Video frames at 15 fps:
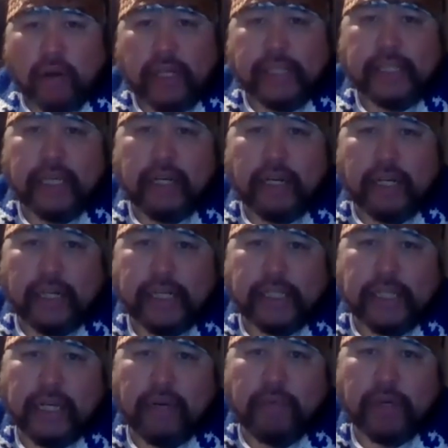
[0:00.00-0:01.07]
listening
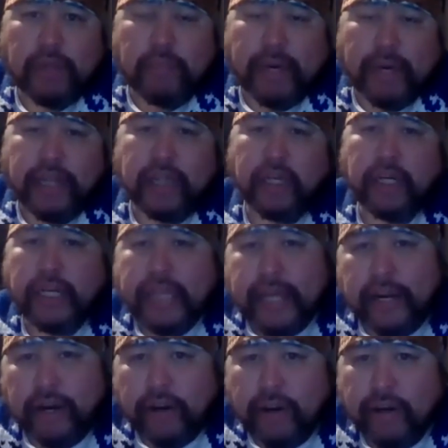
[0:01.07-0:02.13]
listening with my third
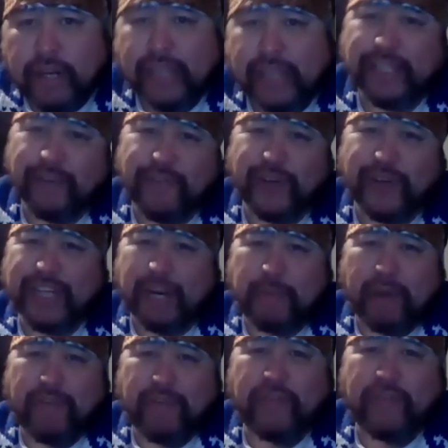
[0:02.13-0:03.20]
ear that's the first time
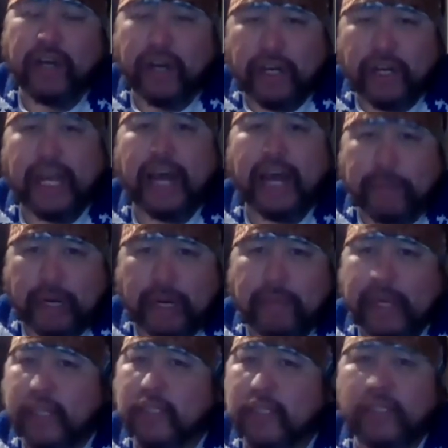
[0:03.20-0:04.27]
i've ever heard that but it
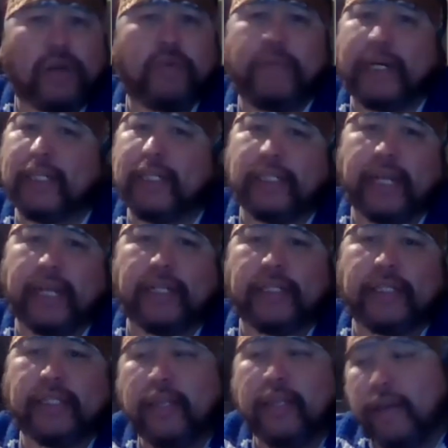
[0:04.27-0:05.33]
makes so much
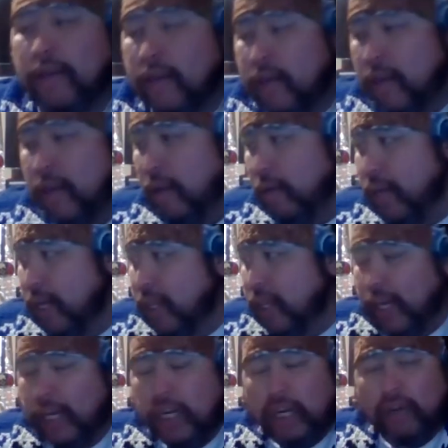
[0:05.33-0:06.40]
sense and i
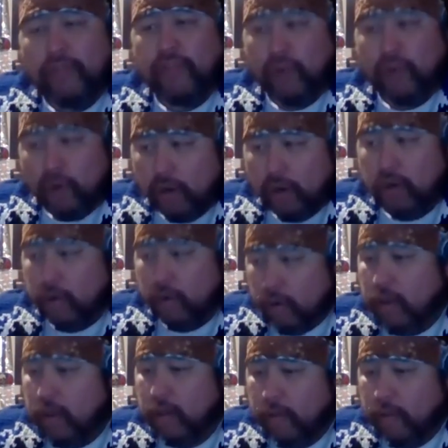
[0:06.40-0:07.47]
thank you for
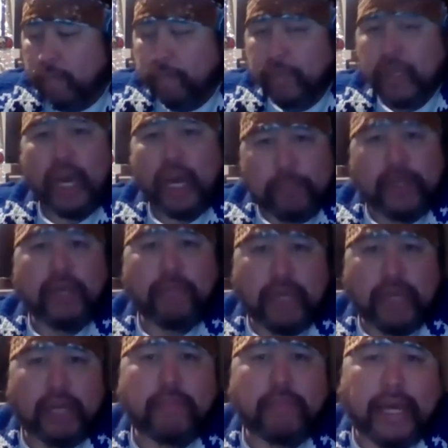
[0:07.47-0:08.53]
helping
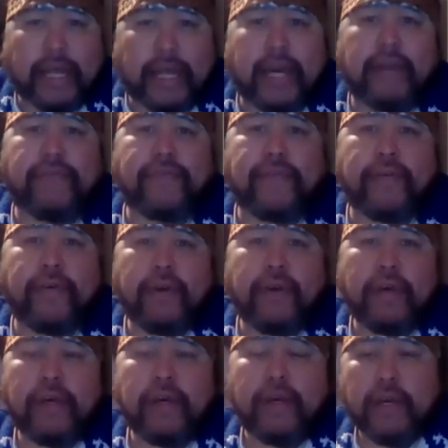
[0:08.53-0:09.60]
me in my life
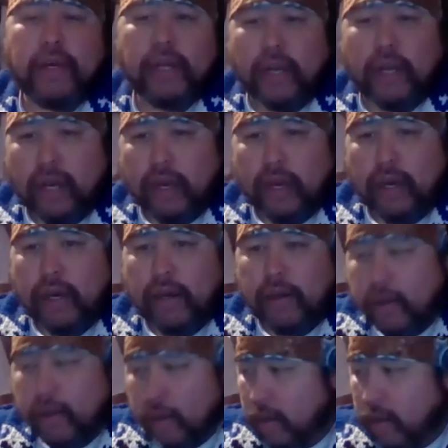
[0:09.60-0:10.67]
Now,
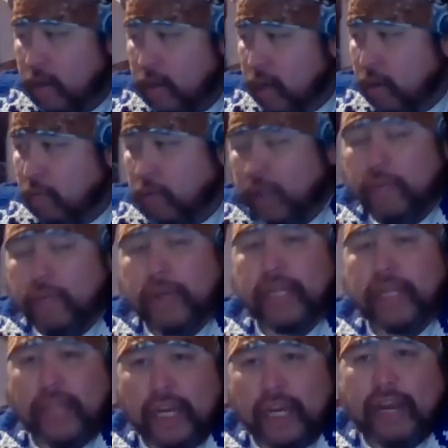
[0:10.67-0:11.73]
uh, really want to
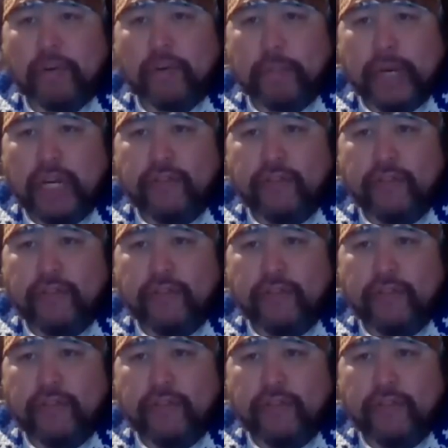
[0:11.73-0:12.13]
thank everybody